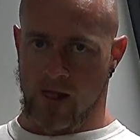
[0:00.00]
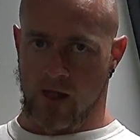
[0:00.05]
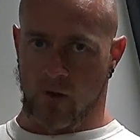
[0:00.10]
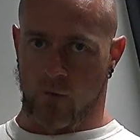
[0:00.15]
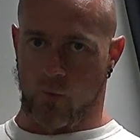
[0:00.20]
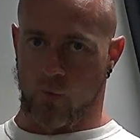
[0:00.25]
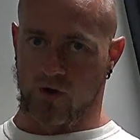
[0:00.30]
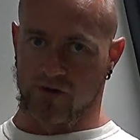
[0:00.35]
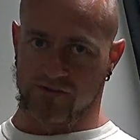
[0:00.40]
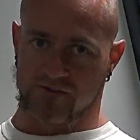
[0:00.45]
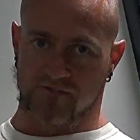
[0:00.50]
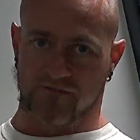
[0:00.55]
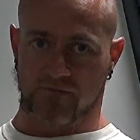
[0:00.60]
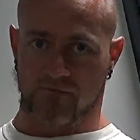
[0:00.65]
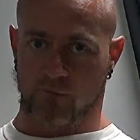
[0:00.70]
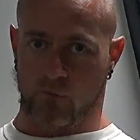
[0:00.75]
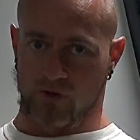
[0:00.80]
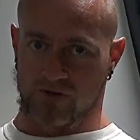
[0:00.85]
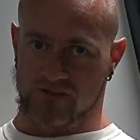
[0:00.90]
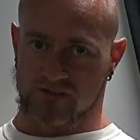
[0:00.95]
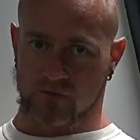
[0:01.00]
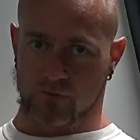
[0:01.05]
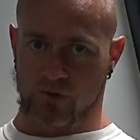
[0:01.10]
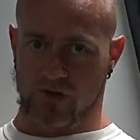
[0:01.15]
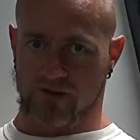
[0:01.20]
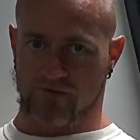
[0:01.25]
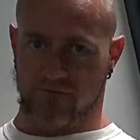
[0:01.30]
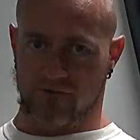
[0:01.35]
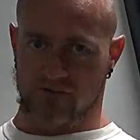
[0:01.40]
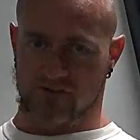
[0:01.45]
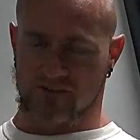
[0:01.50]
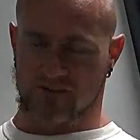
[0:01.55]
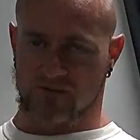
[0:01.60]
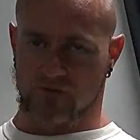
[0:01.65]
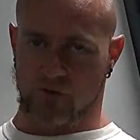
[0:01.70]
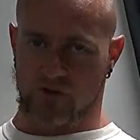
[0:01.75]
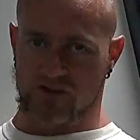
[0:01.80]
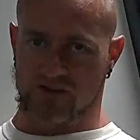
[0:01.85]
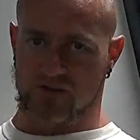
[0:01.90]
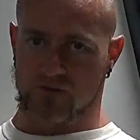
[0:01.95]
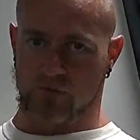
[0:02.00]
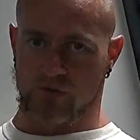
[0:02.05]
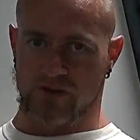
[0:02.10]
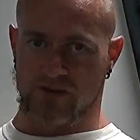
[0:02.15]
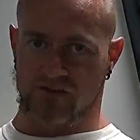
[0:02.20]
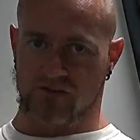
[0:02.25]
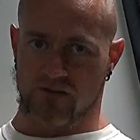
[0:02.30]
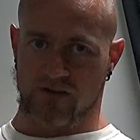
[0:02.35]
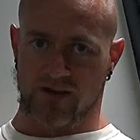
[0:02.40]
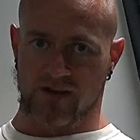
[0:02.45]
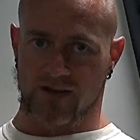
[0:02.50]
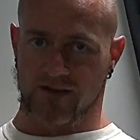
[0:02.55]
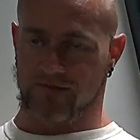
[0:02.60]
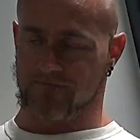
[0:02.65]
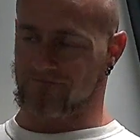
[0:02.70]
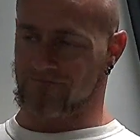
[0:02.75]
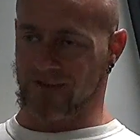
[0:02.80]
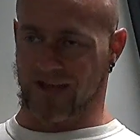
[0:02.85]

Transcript: once a week versus twice a week training.